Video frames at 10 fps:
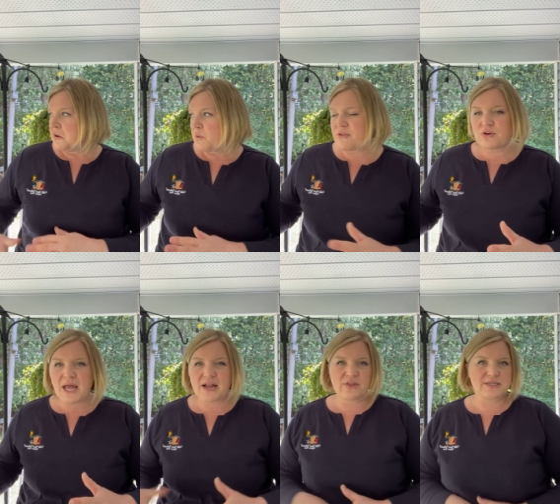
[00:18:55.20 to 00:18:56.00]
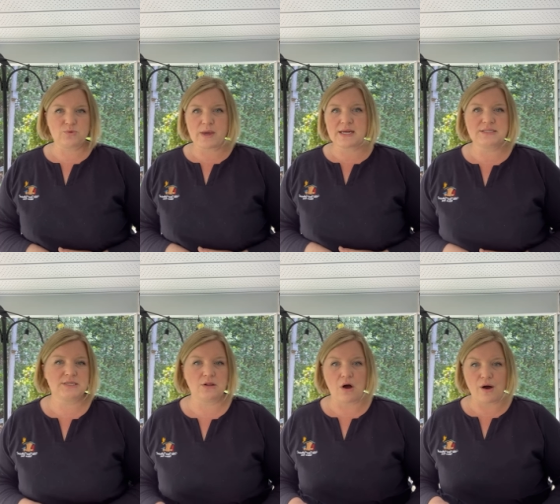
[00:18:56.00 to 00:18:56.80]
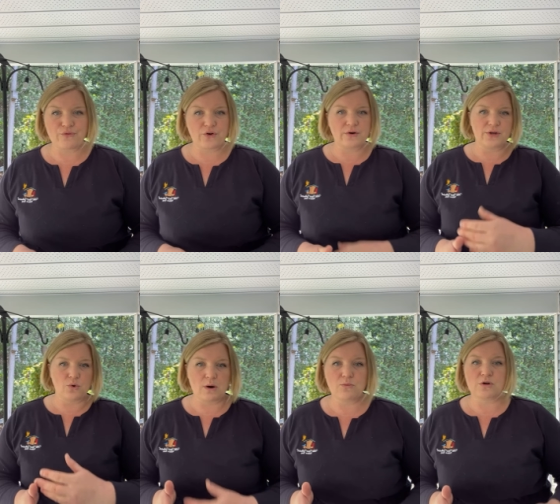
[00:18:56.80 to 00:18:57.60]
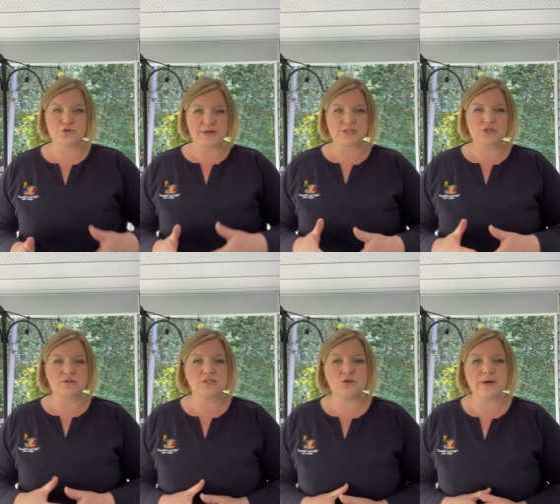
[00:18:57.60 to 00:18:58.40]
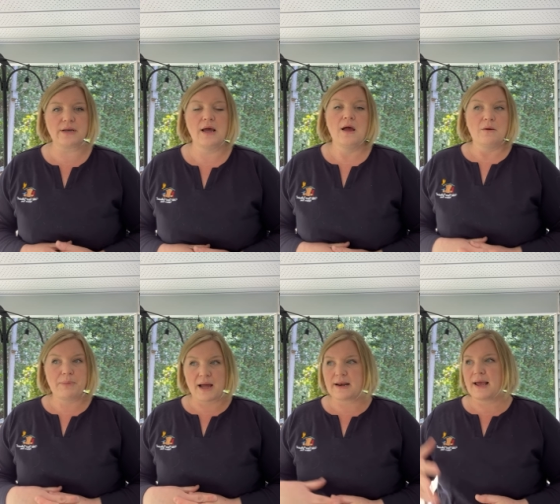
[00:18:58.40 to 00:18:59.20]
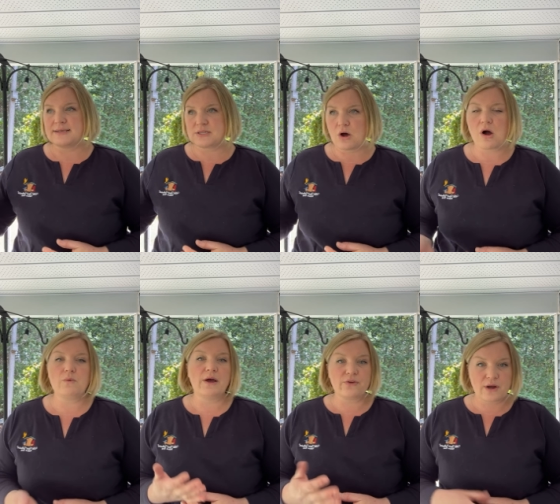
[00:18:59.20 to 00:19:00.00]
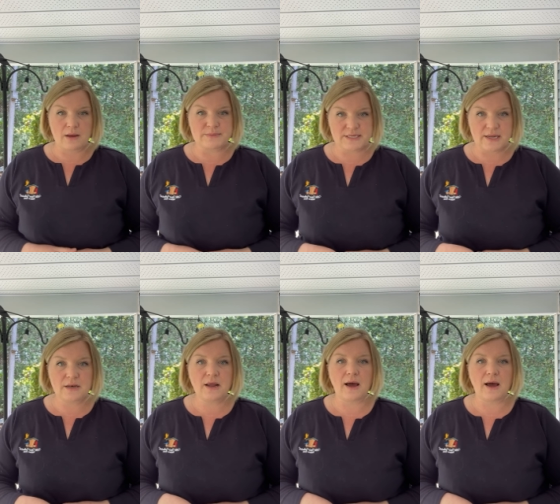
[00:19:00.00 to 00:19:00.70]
Weather like this, we can still offer, you know, our more traditional Suet, but as the hot weather comes in,